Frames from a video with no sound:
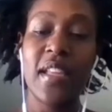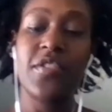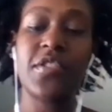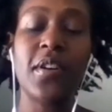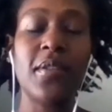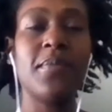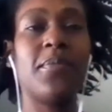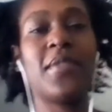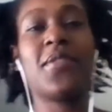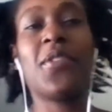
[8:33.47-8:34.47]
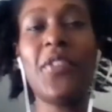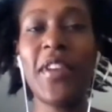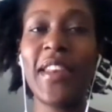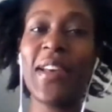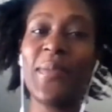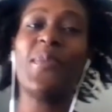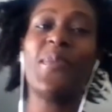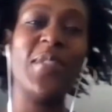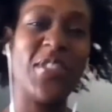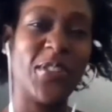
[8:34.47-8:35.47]
So growing up,
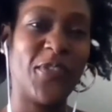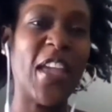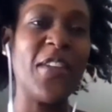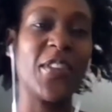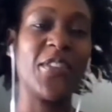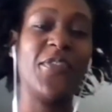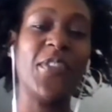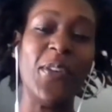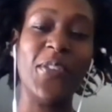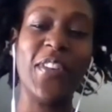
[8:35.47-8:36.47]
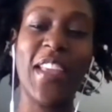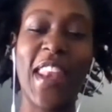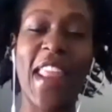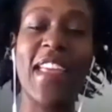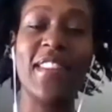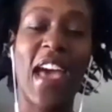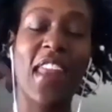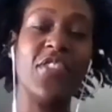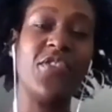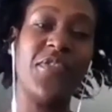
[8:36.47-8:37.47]
what was your favorite food and how
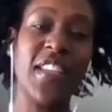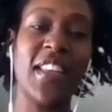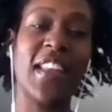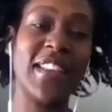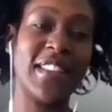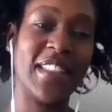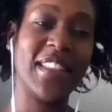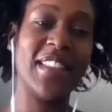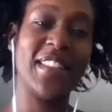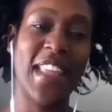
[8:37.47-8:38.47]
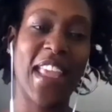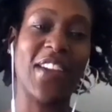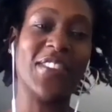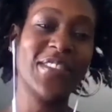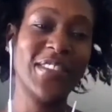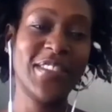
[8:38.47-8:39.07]
did you veganize it now?